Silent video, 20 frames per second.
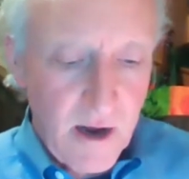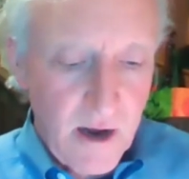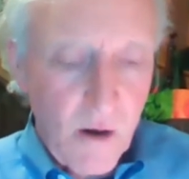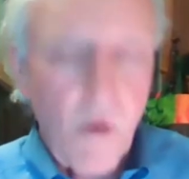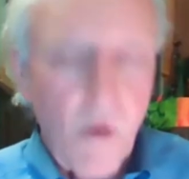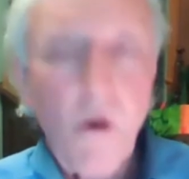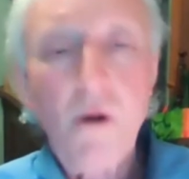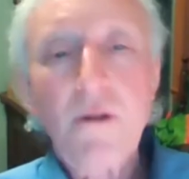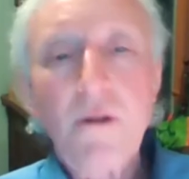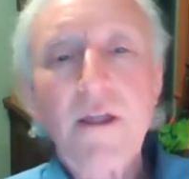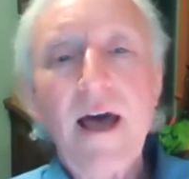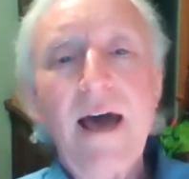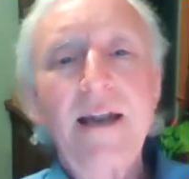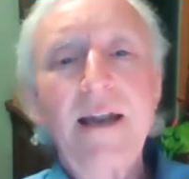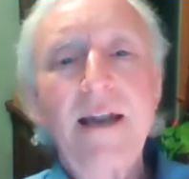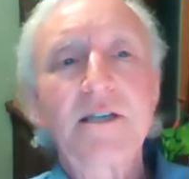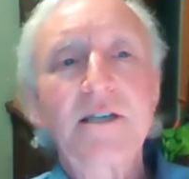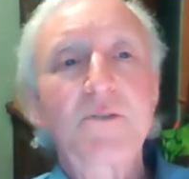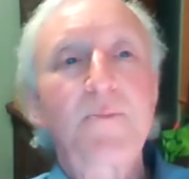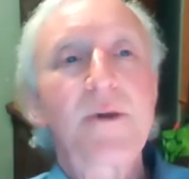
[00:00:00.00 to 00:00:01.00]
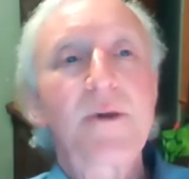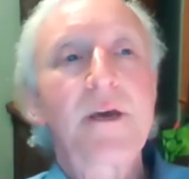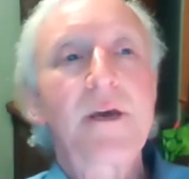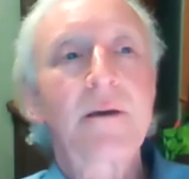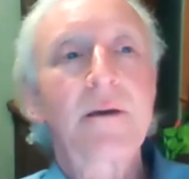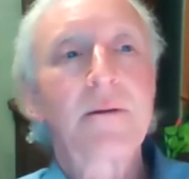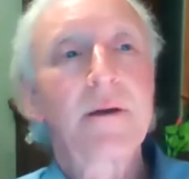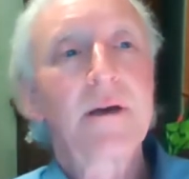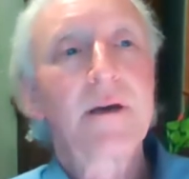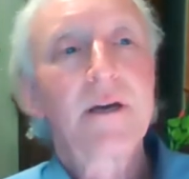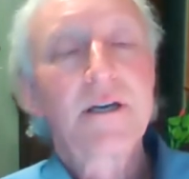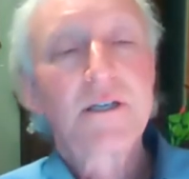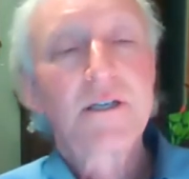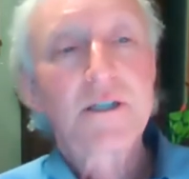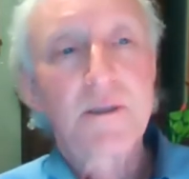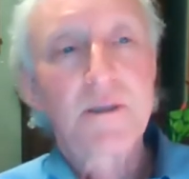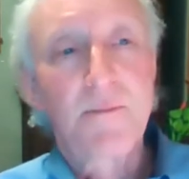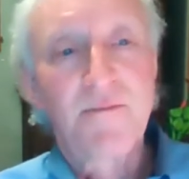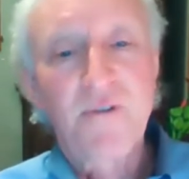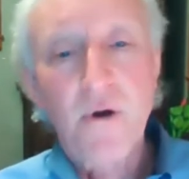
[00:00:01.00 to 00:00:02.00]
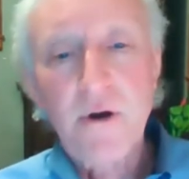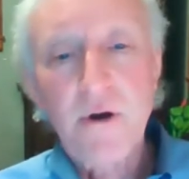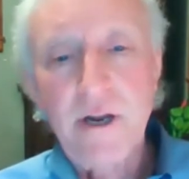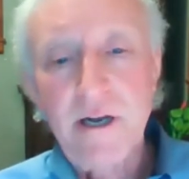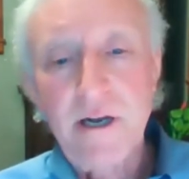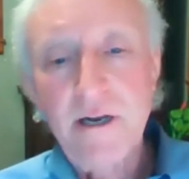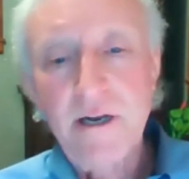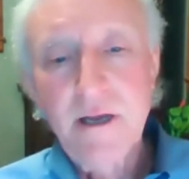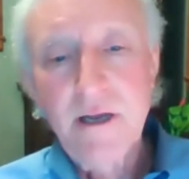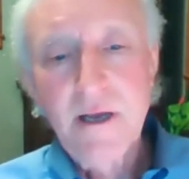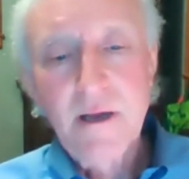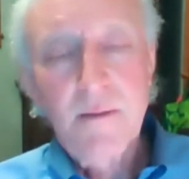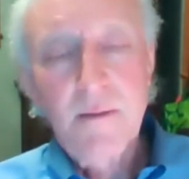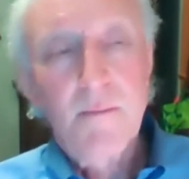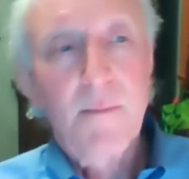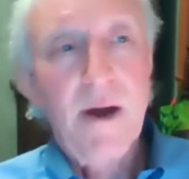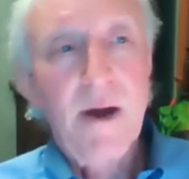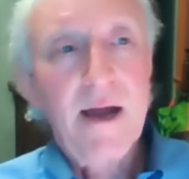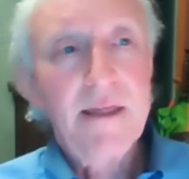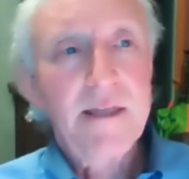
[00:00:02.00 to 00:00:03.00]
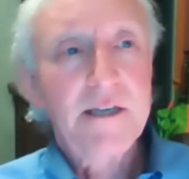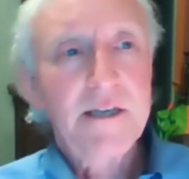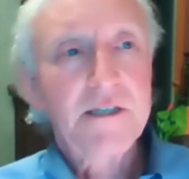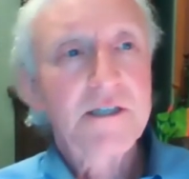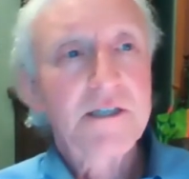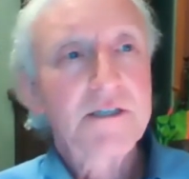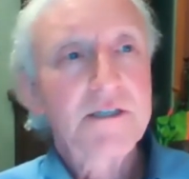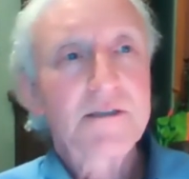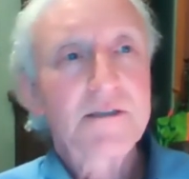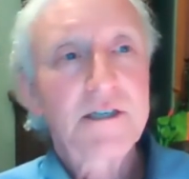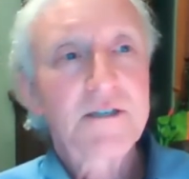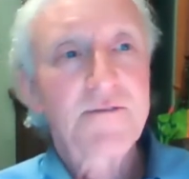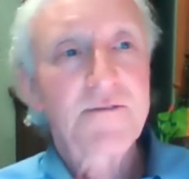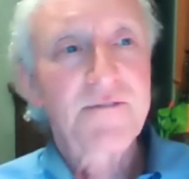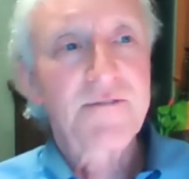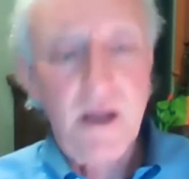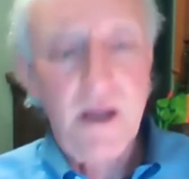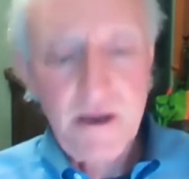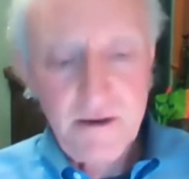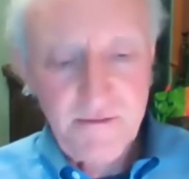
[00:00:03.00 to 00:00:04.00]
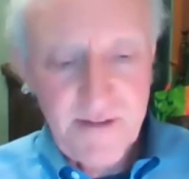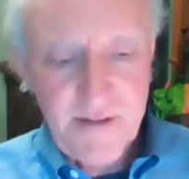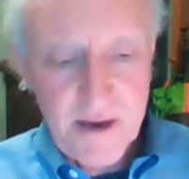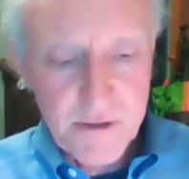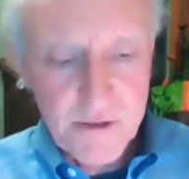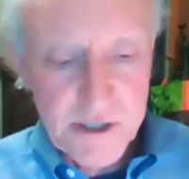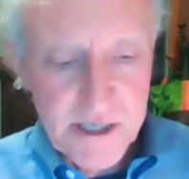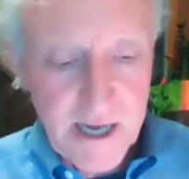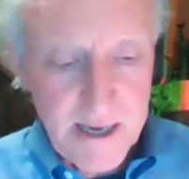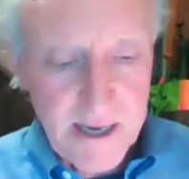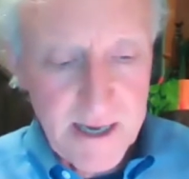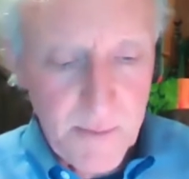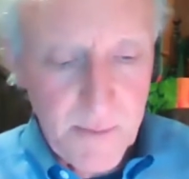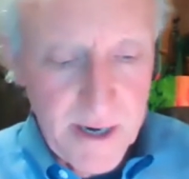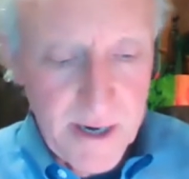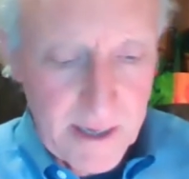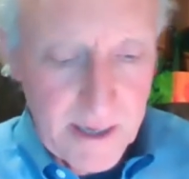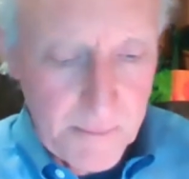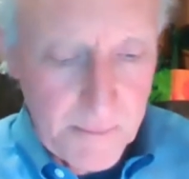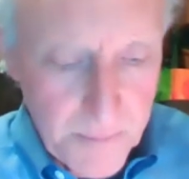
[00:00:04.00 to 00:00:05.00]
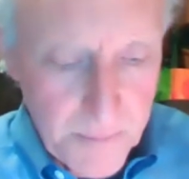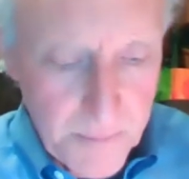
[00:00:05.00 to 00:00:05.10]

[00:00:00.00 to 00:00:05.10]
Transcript: all that is being subverted by this flood of outside money.